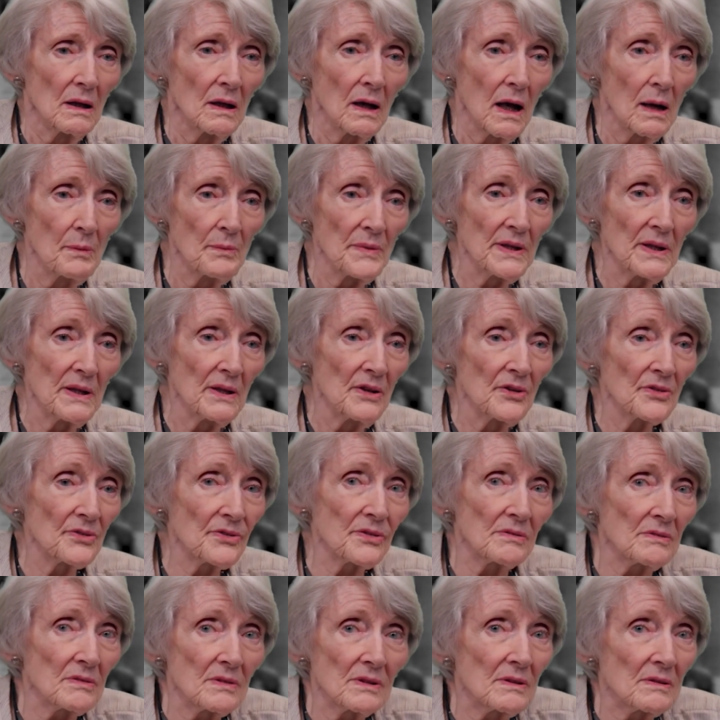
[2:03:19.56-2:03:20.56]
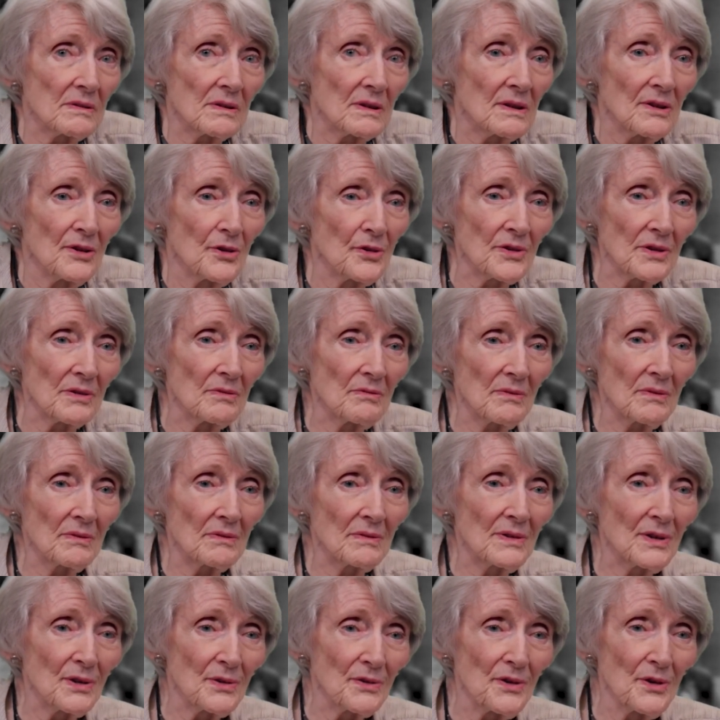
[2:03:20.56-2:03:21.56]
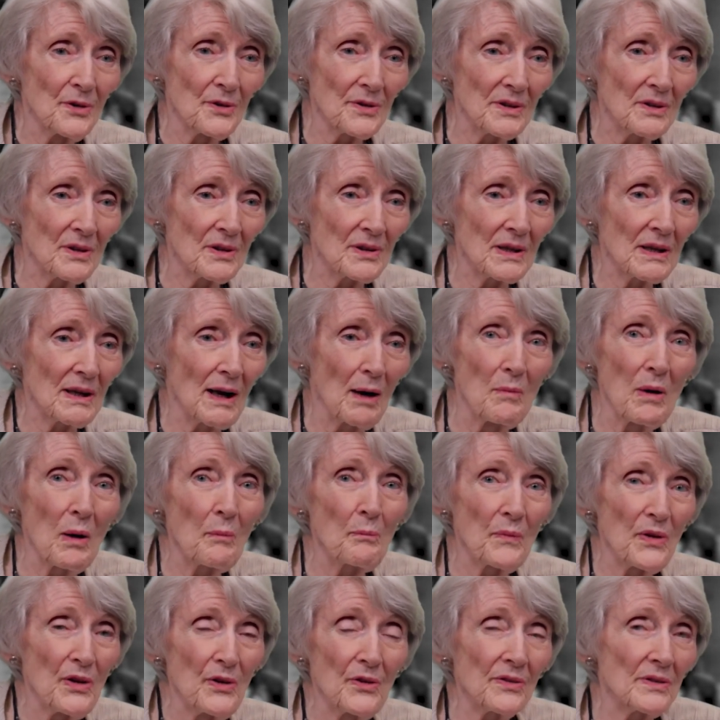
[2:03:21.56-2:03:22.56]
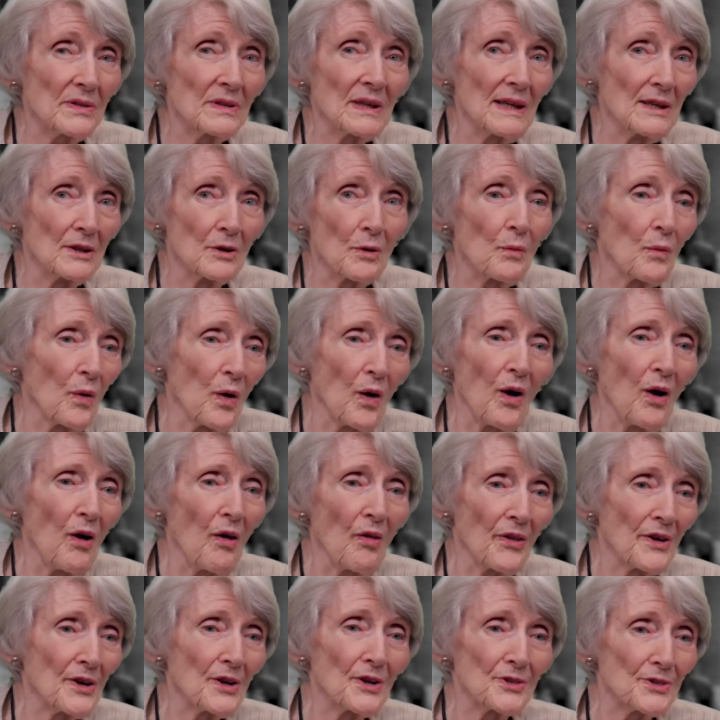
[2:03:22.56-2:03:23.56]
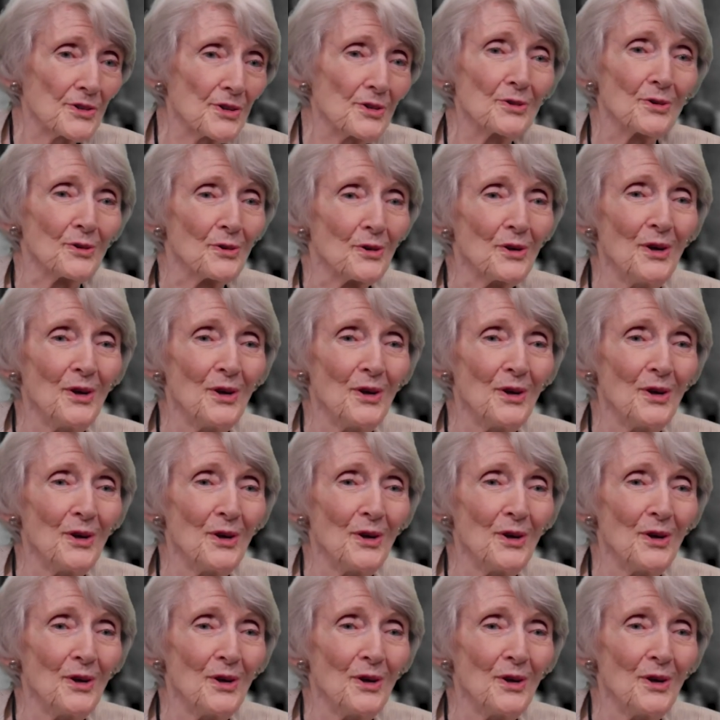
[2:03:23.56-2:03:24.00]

I mean, you you can you can come up you can hit a wall there too.